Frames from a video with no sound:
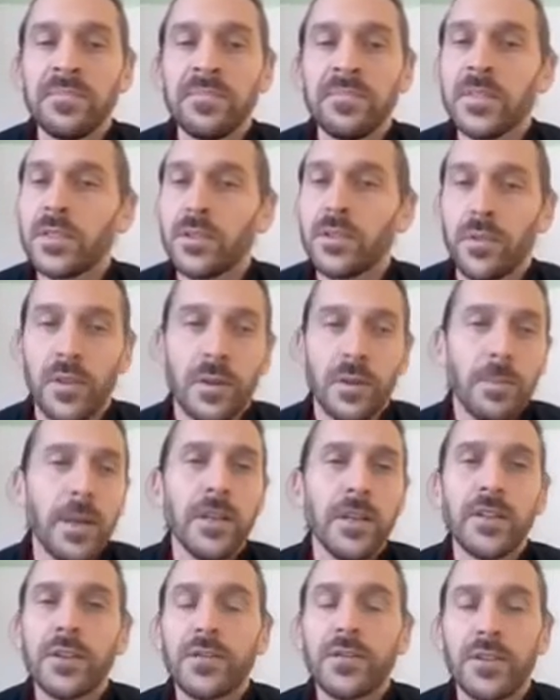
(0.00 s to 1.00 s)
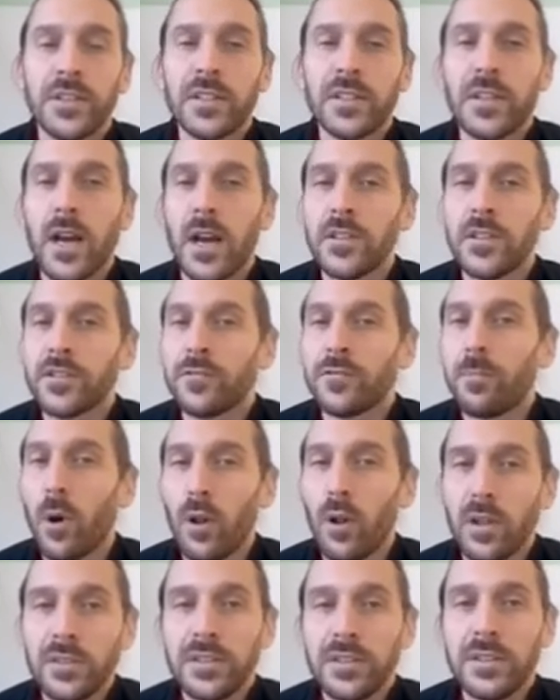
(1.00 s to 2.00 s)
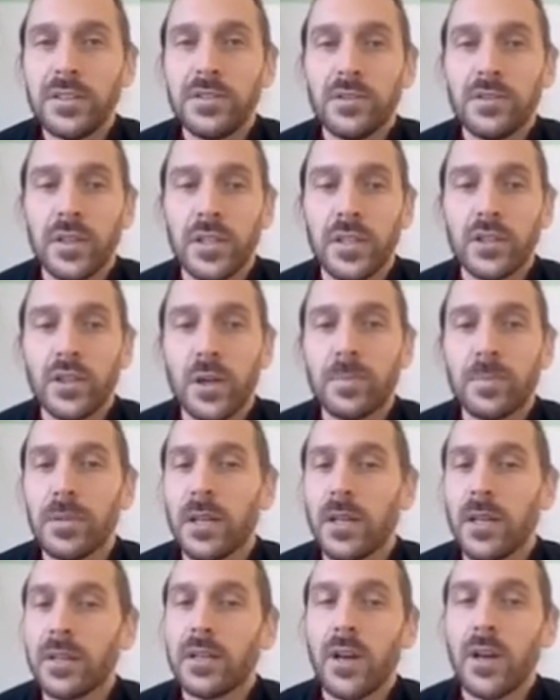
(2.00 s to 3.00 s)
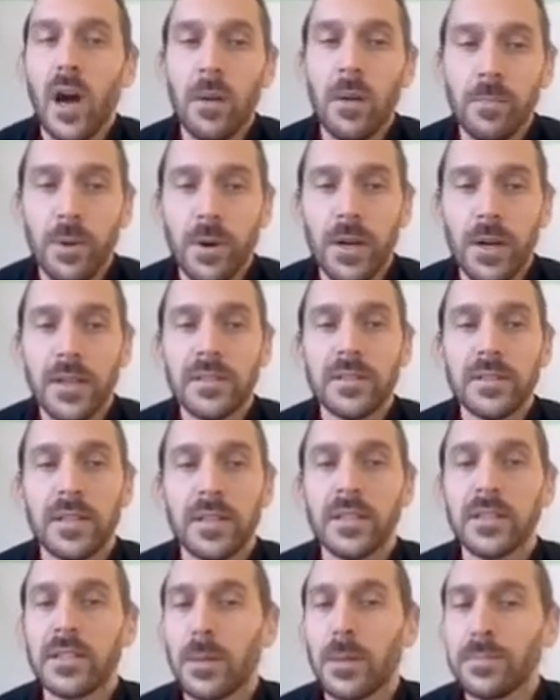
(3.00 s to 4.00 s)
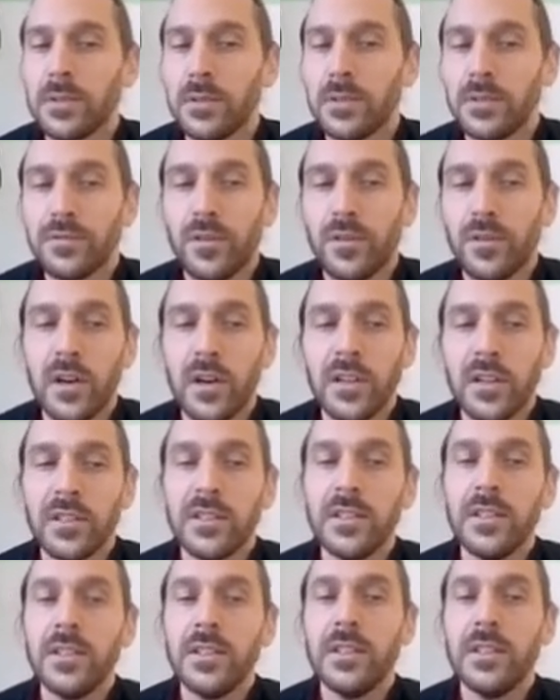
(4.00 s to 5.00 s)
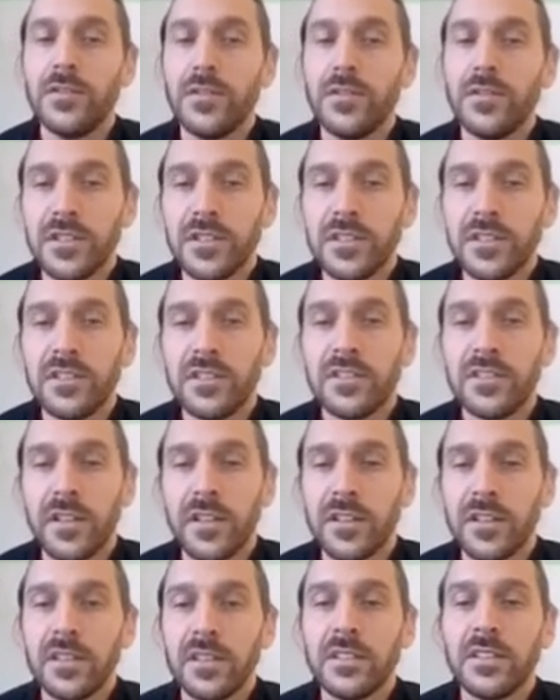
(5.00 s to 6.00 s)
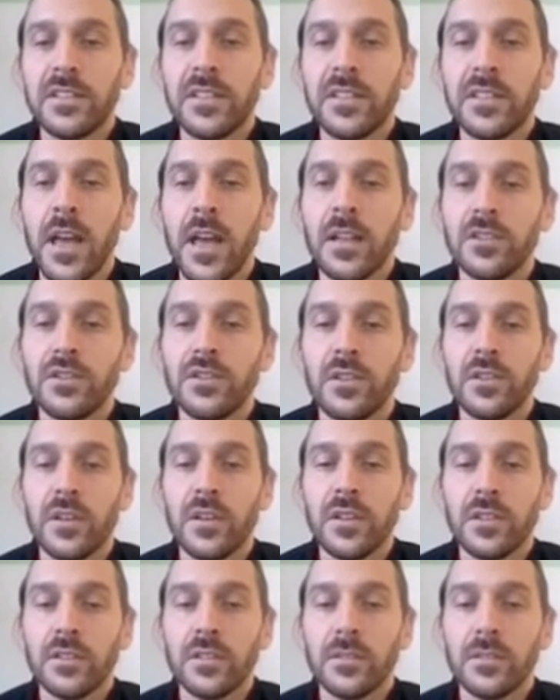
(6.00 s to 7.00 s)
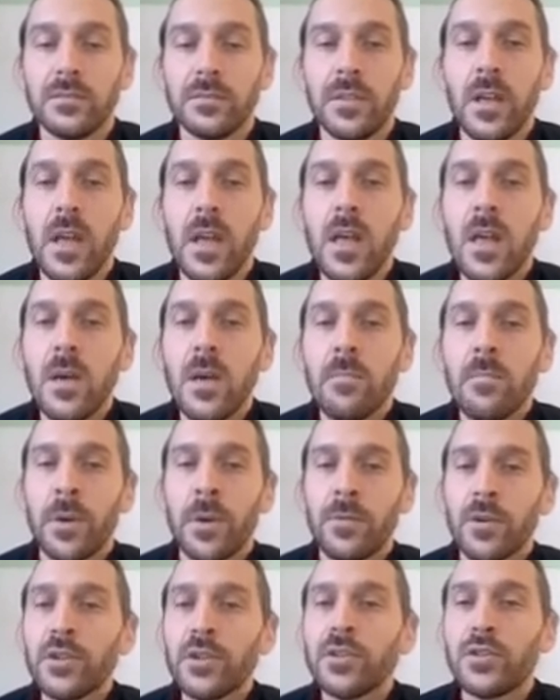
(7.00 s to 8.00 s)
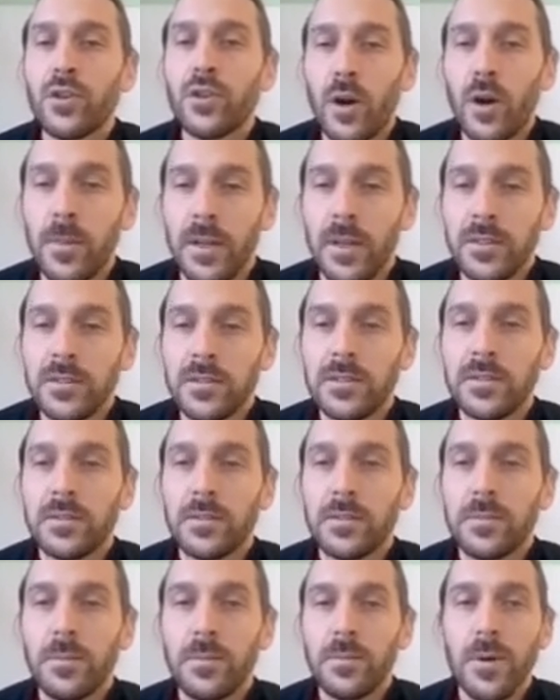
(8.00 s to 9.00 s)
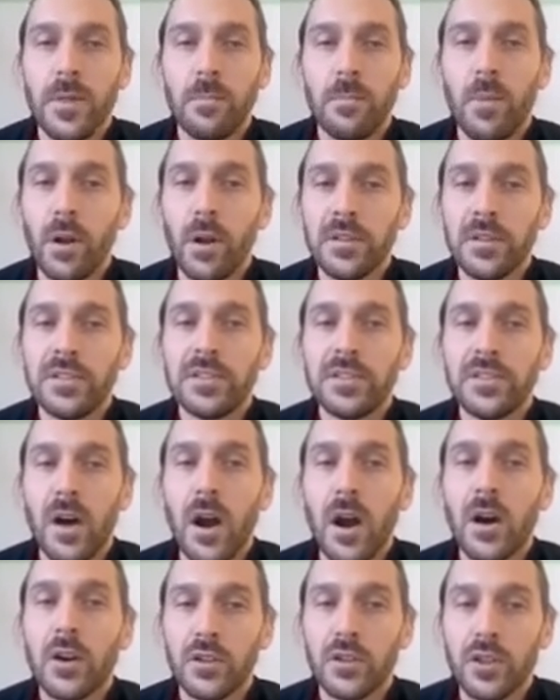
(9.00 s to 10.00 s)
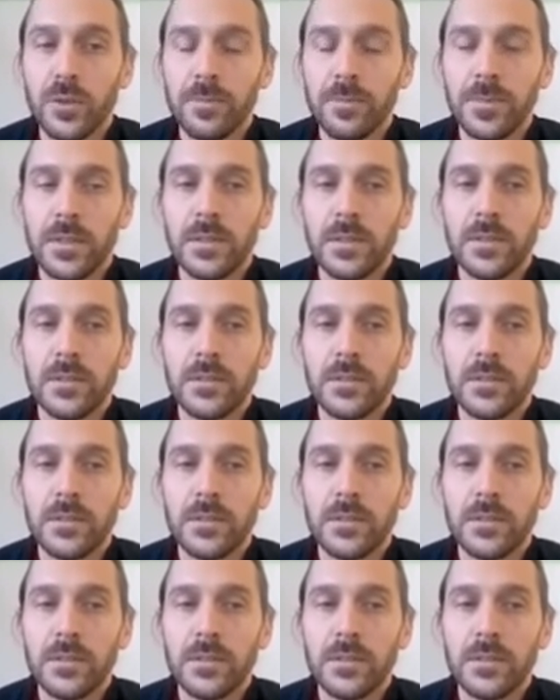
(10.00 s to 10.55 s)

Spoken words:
So there are many different kinds of policies you can adopt, like carbon pricing, subsidies for R&D, efficiency standards, and so on. But what determines whether policies are adopted?